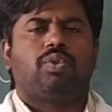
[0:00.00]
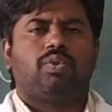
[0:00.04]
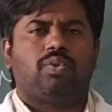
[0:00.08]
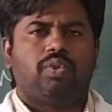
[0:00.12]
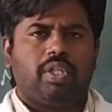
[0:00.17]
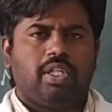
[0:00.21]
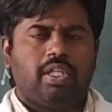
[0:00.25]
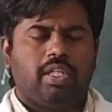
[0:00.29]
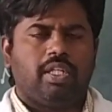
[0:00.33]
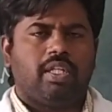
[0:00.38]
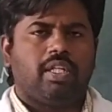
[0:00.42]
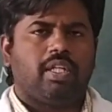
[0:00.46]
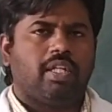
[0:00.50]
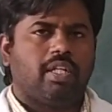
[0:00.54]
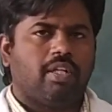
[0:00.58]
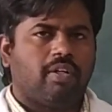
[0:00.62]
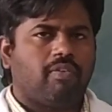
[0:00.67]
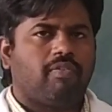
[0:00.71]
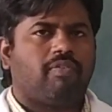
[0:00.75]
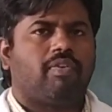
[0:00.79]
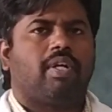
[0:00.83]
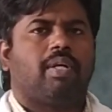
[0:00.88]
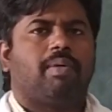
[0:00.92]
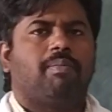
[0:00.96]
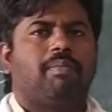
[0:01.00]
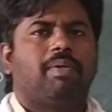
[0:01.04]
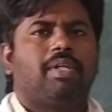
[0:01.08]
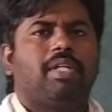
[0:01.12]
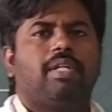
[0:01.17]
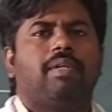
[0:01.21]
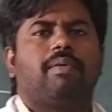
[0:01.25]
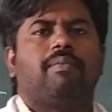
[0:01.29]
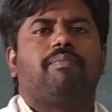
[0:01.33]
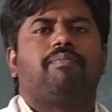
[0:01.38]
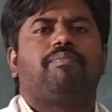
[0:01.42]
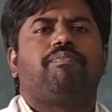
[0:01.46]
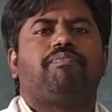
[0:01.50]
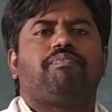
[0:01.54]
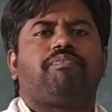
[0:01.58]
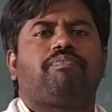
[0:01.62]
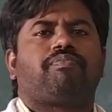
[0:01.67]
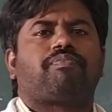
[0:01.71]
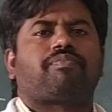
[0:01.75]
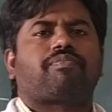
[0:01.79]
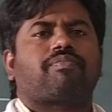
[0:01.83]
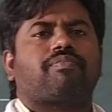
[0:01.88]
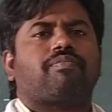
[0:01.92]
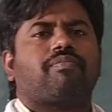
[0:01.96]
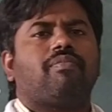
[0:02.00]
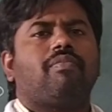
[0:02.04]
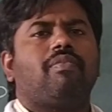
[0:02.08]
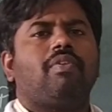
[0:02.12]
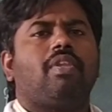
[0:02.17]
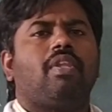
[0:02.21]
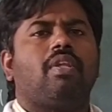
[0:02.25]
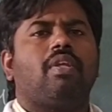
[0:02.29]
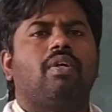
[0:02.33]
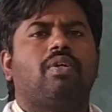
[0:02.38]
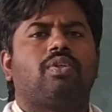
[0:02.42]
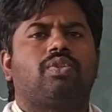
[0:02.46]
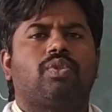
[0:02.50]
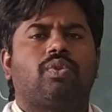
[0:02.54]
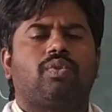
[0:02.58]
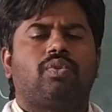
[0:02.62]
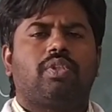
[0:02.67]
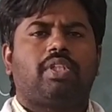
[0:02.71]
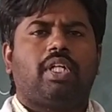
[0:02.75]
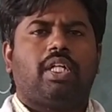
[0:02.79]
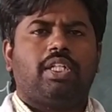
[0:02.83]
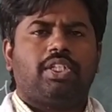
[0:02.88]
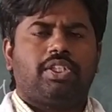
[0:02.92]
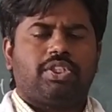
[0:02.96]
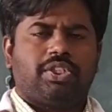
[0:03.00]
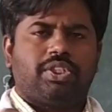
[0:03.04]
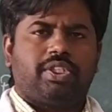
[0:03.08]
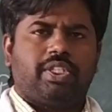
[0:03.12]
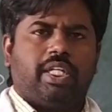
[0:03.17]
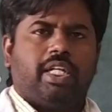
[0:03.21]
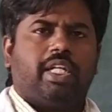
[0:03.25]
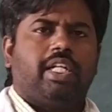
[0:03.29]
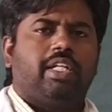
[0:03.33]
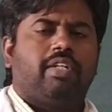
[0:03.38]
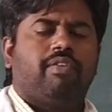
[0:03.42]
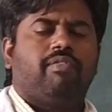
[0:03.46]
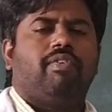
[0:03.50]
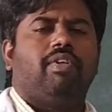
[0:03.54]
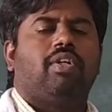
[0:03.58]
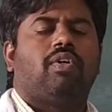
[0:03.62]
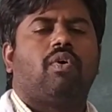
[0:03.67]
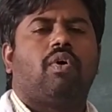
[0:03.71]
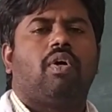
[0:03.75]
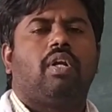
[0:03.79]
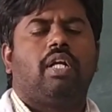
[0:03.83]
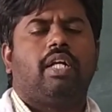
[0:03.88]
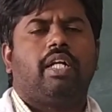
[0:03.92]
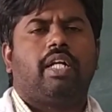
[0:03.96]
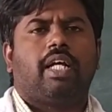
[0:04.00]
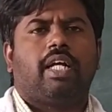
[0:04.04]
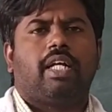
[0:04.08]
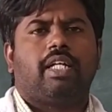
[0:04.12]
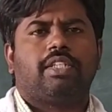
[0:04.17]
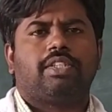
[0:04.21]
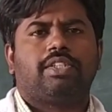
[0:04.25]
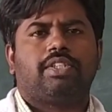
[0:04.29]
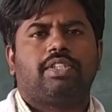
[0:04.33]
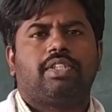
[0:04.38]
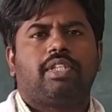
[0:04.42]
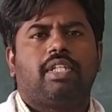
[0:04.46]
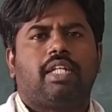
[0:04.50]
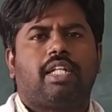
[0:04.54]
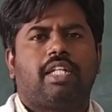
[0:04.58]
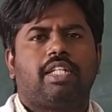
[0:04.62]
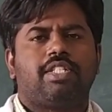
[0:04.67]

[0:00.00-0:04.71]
to the nerve fiber, so that state we call it as